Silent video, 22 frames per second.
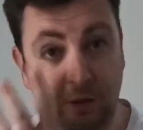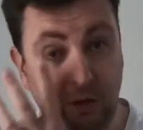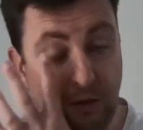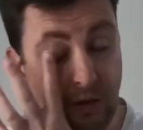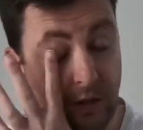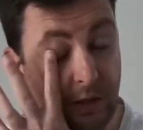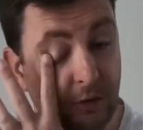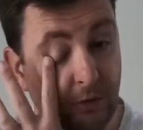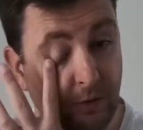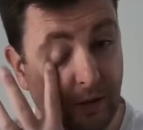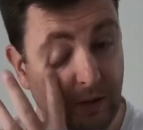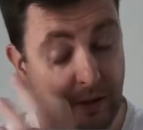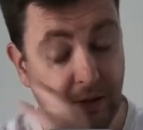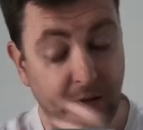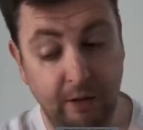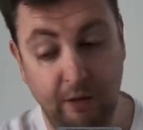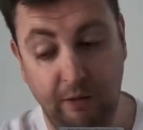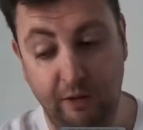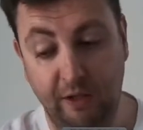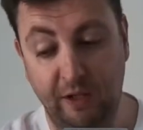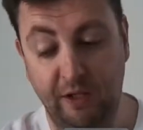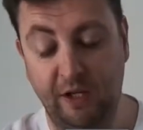This one,
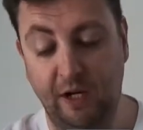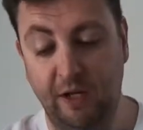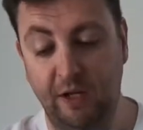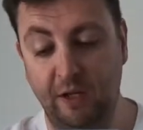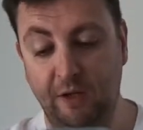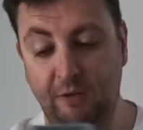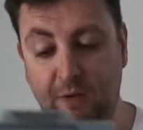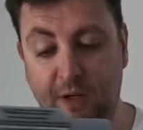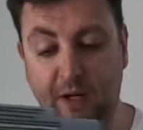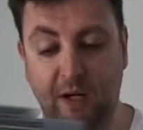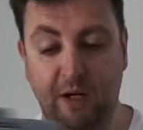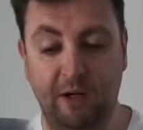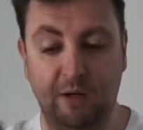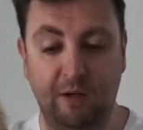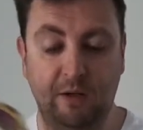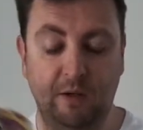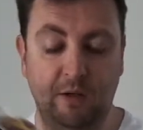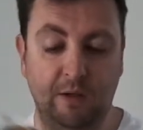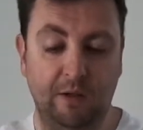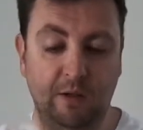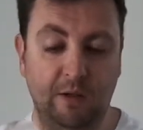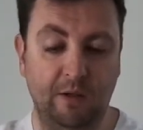I'm going to take this one out,
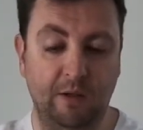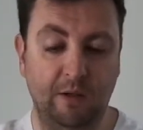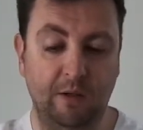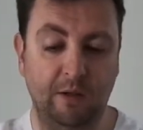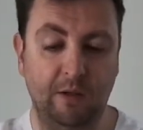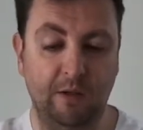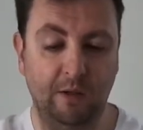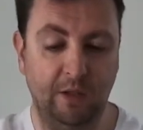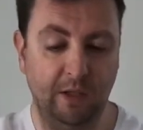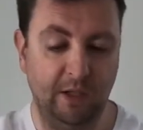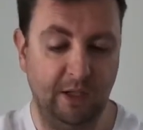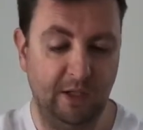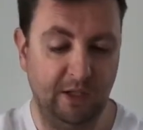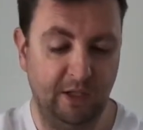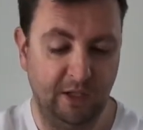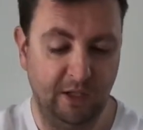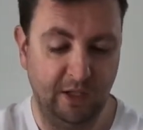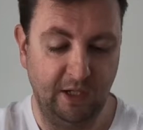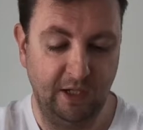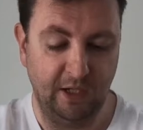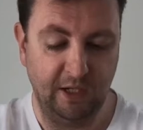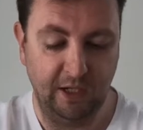is
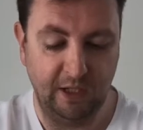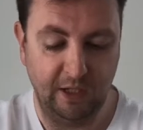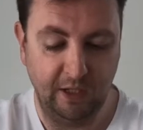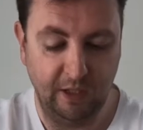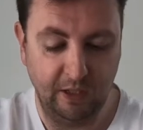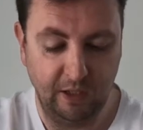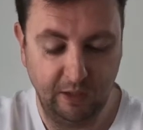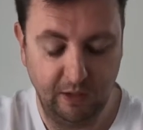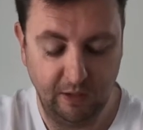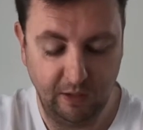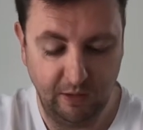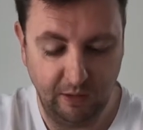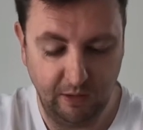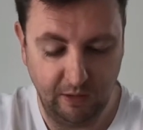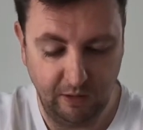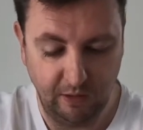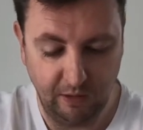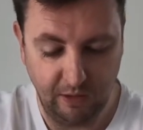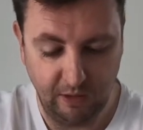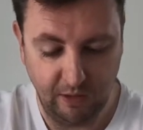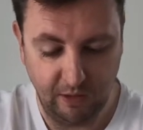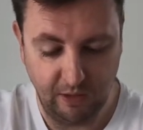the
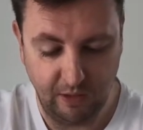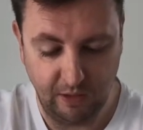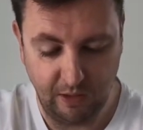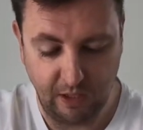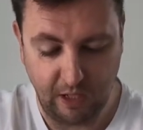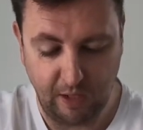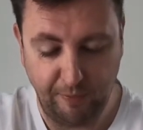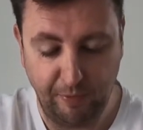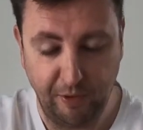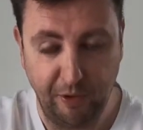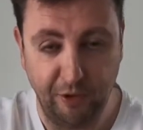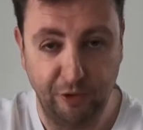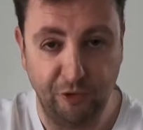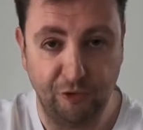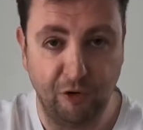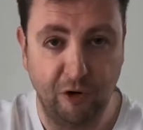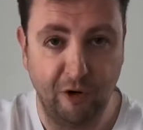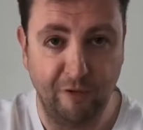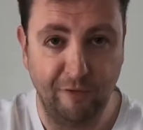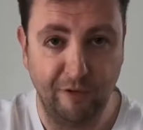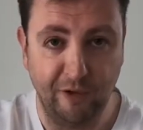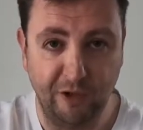upper
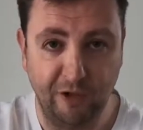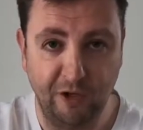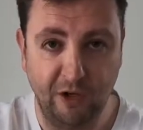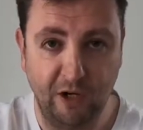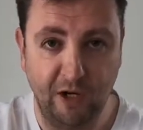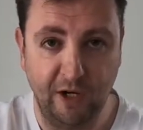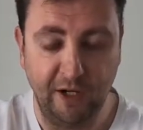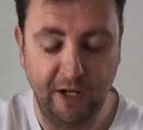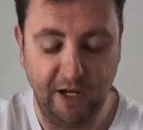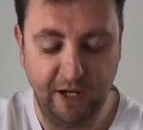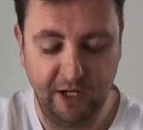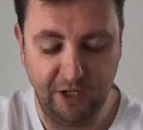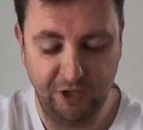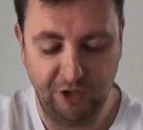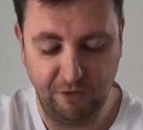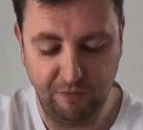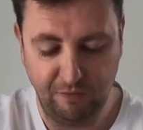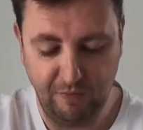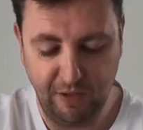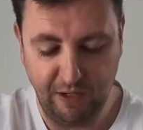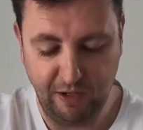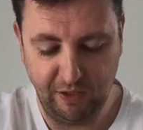driver's side
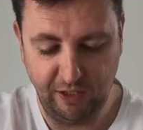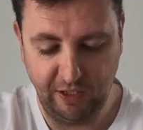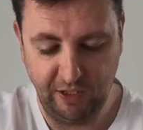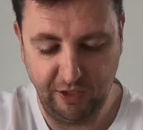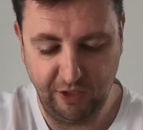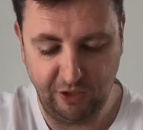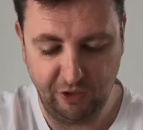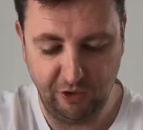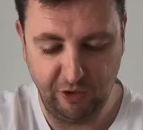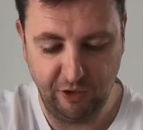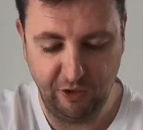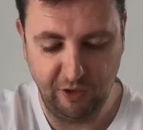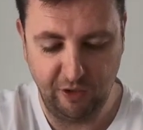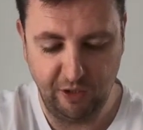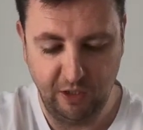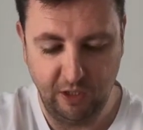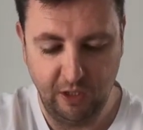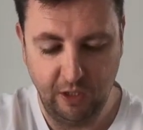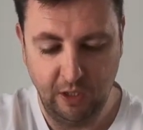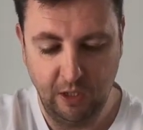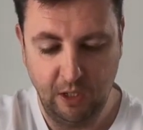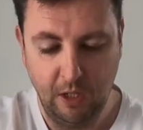engine mount insert.
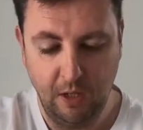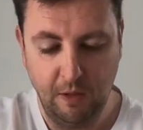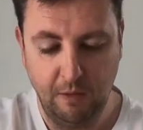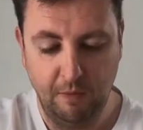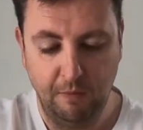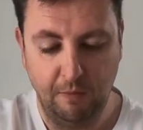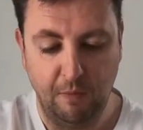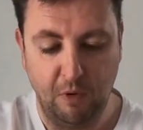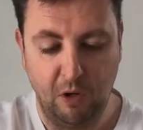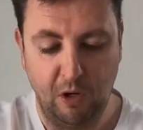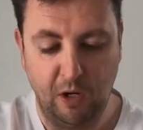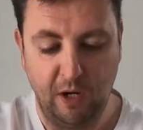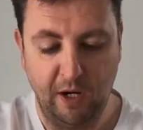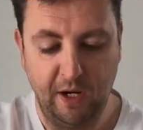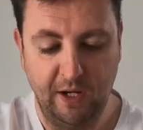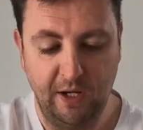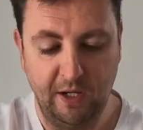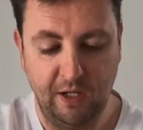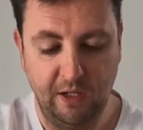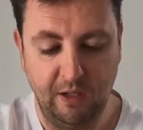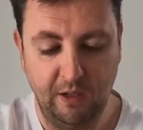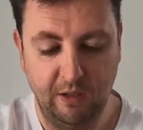
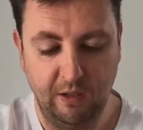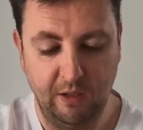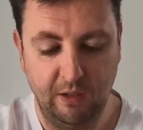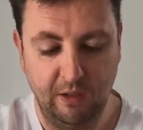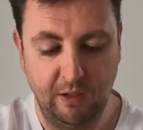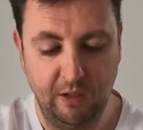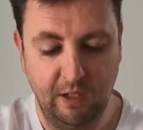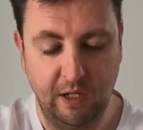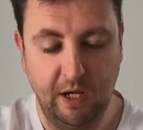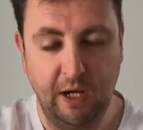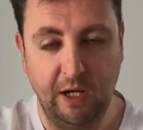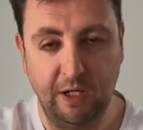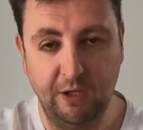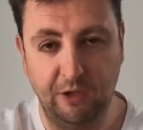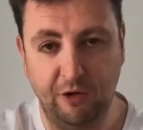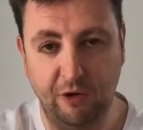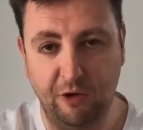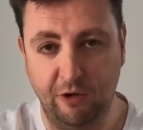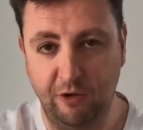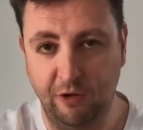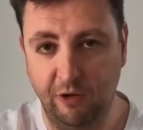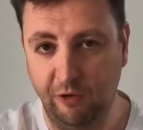Mine has
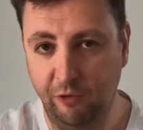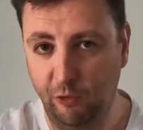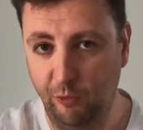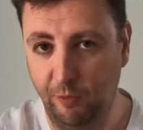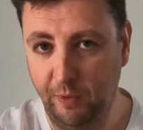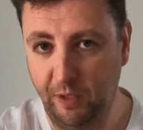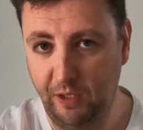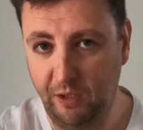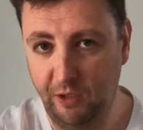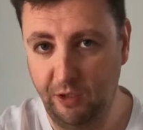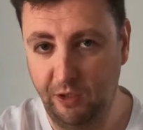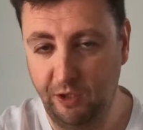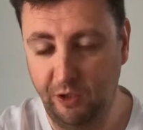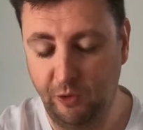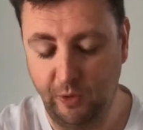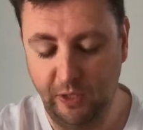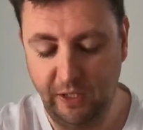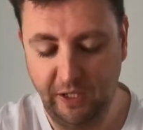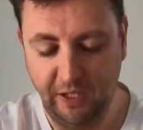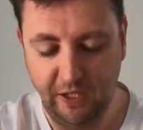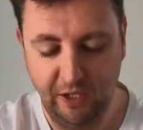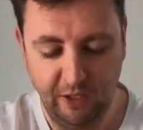gotten a little bit
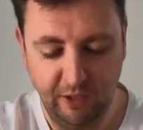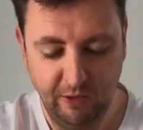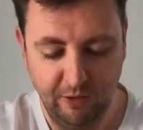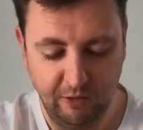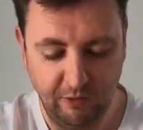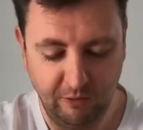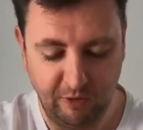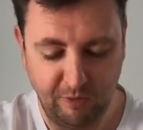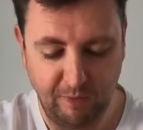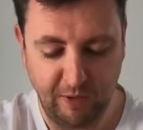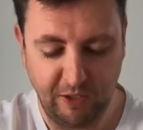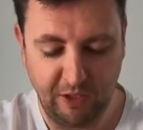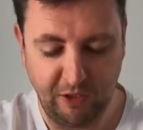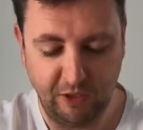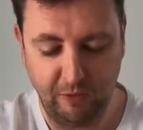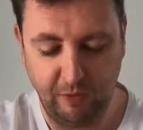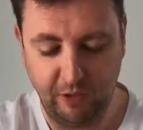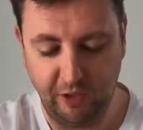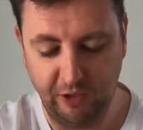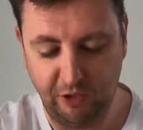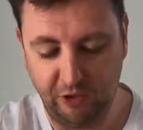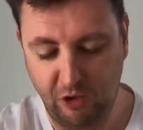squeaky, especially
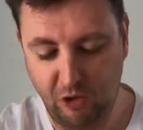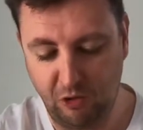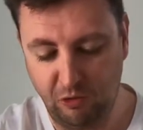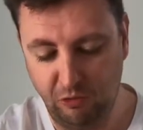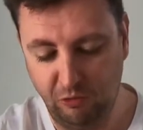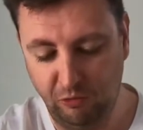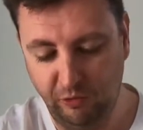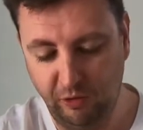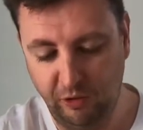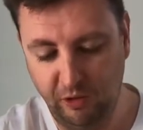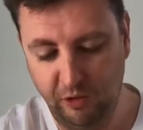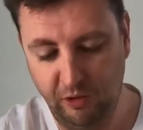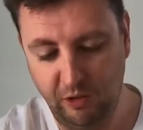when it's cold.